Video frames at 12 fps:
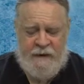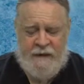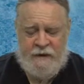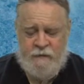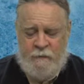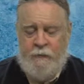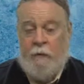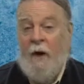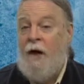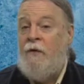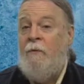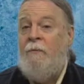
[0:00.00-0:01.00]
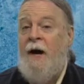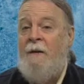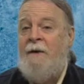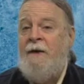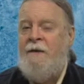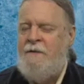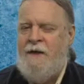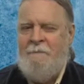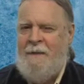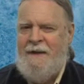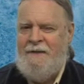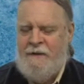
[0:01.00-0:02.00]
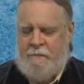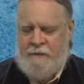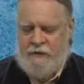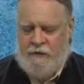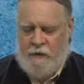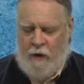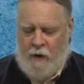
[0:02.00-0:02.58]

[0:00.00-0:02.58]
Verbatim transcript: That's when Barack Obama, the amazing Mr.